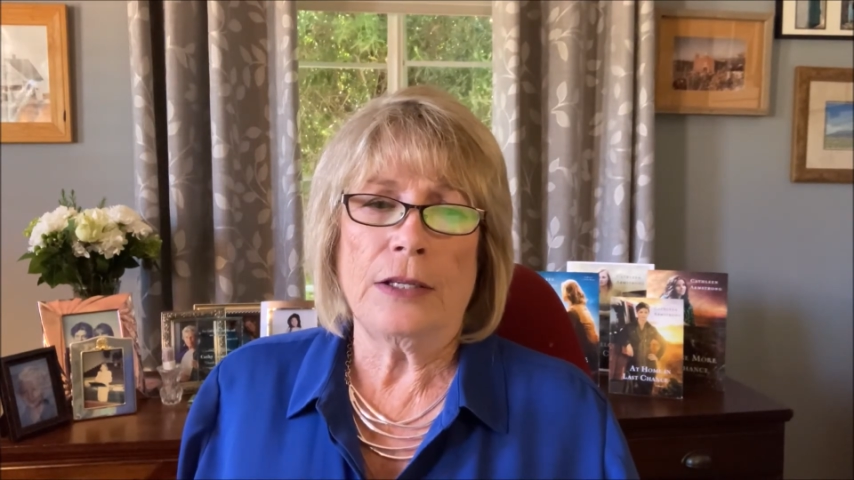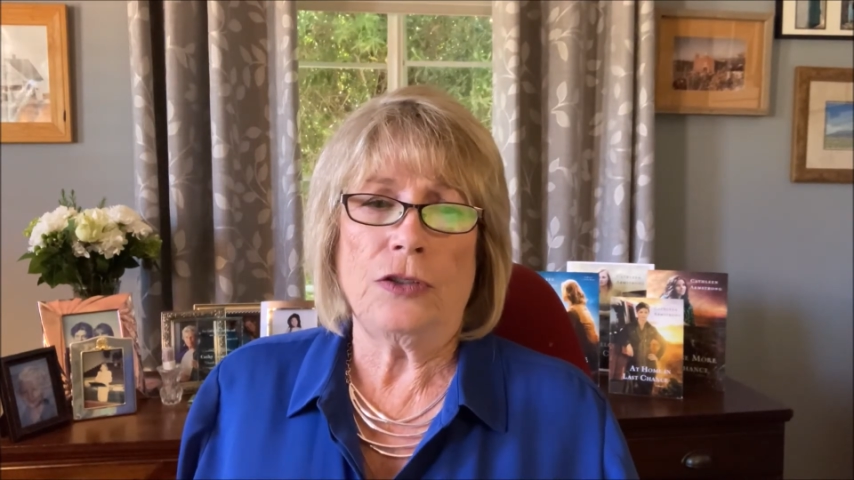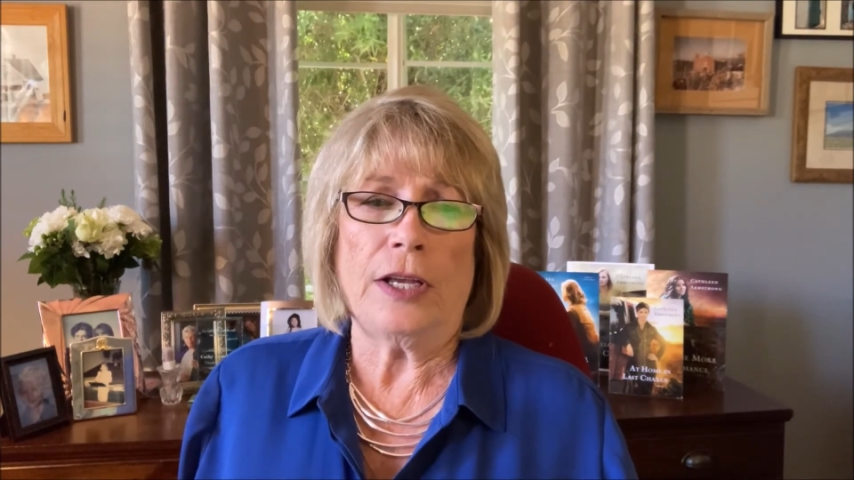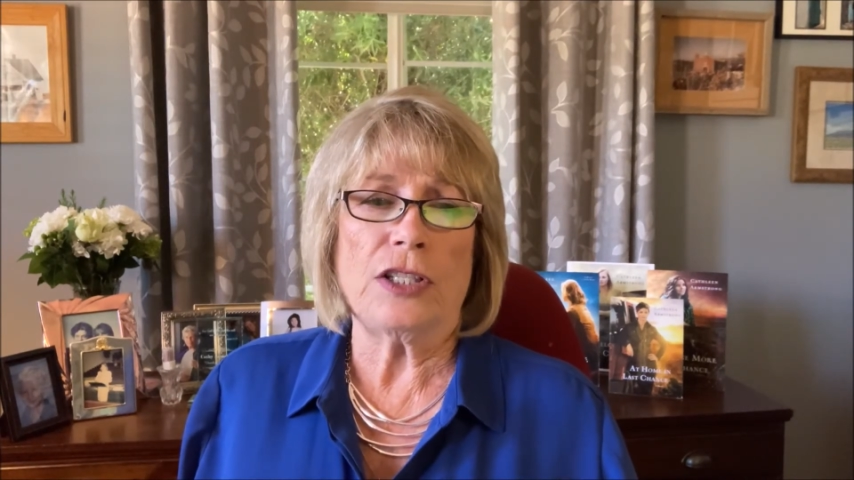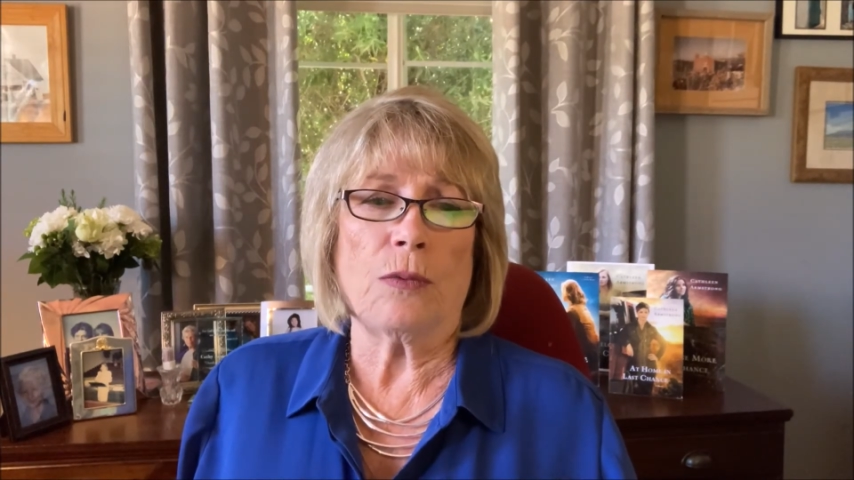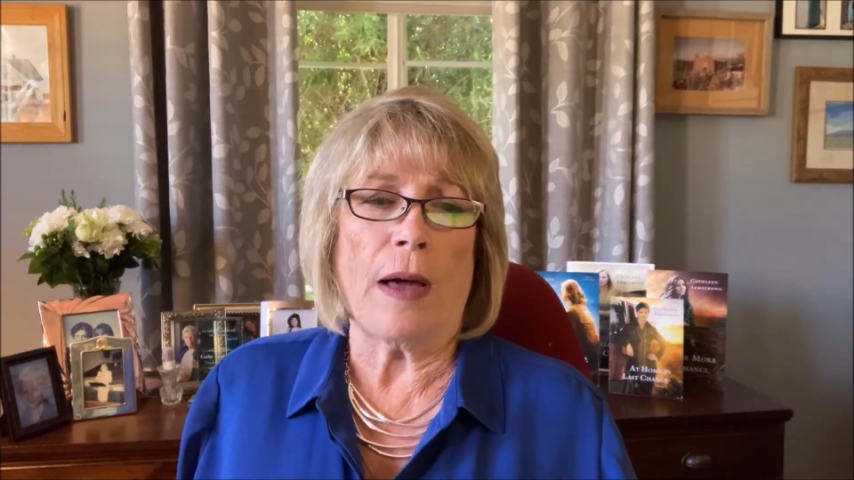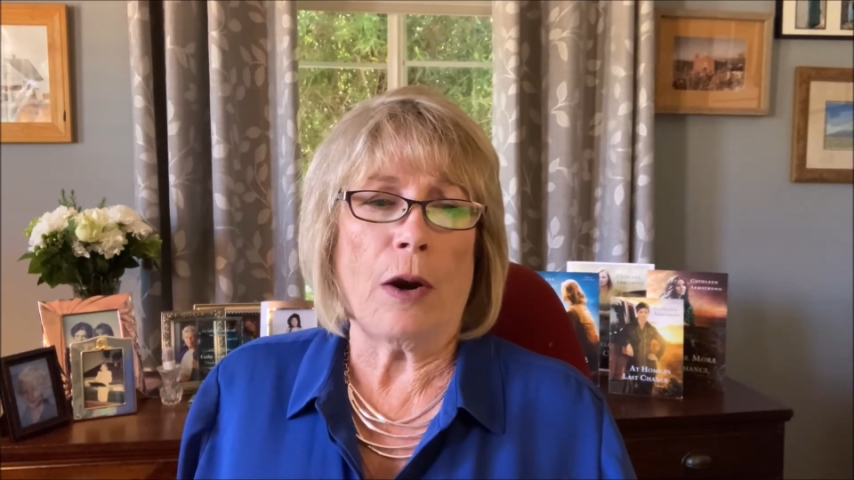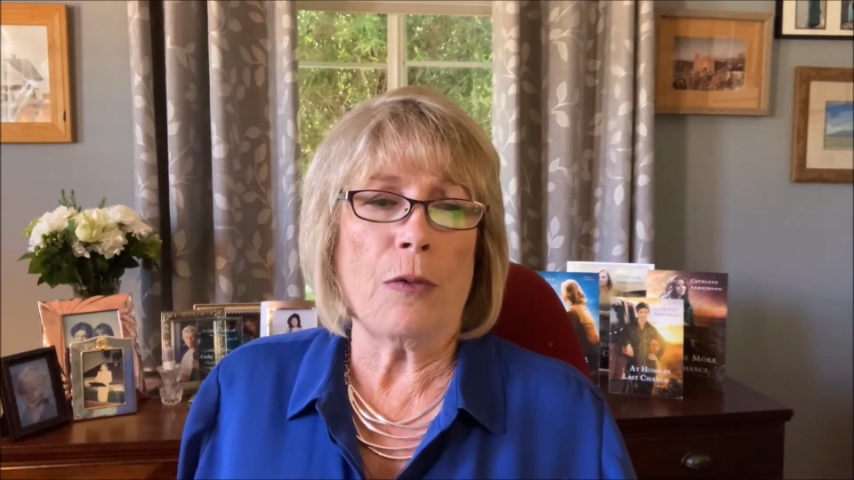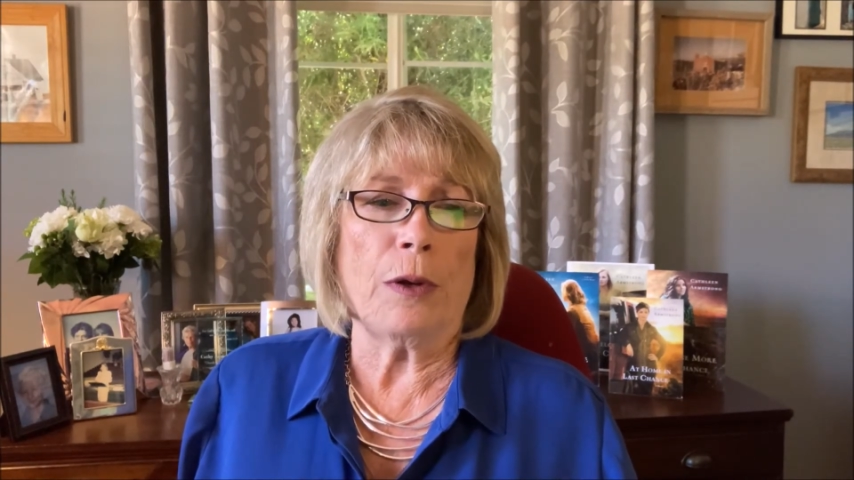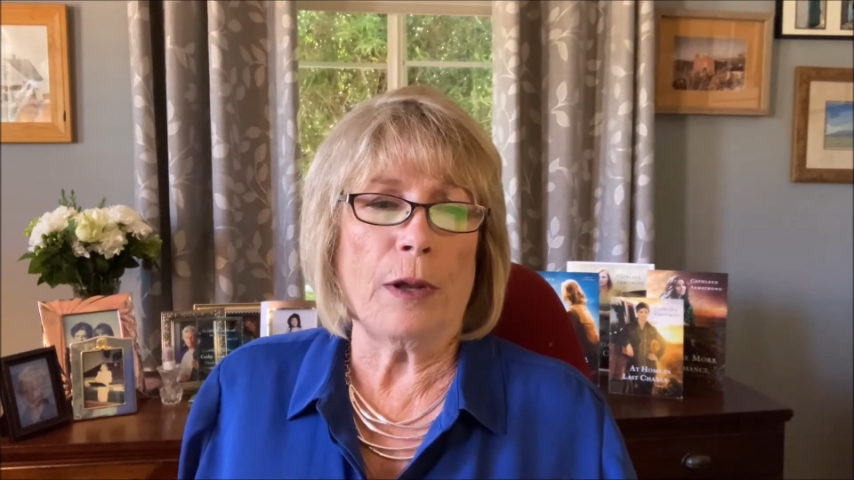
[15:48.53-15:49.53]
Jess
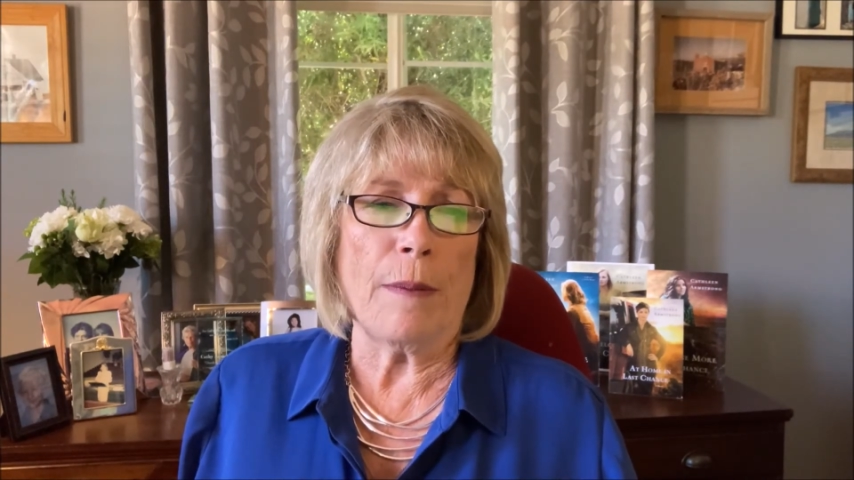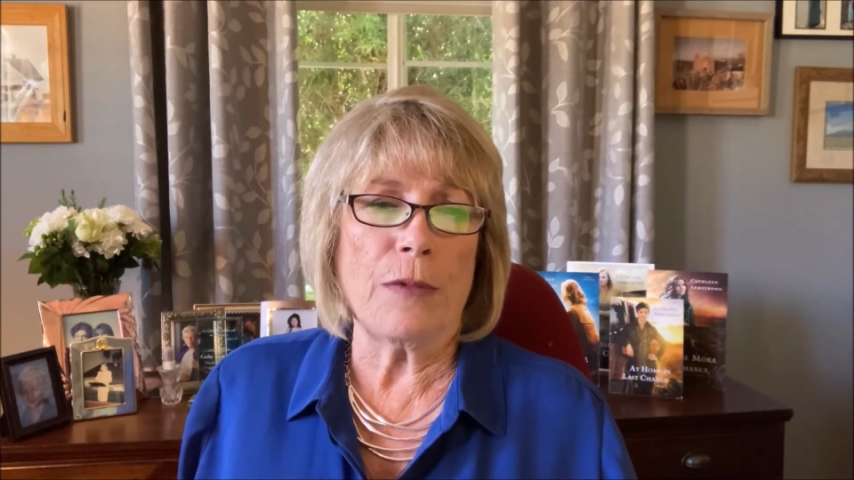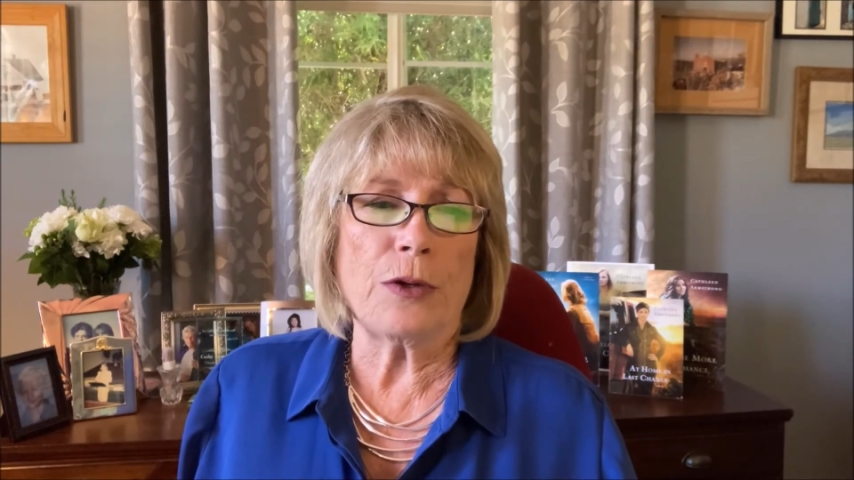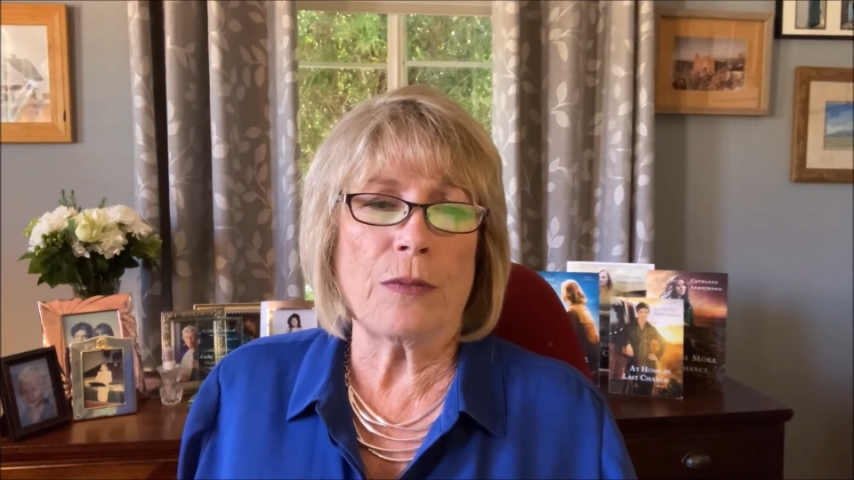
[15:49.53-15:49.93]
swallowed the lump that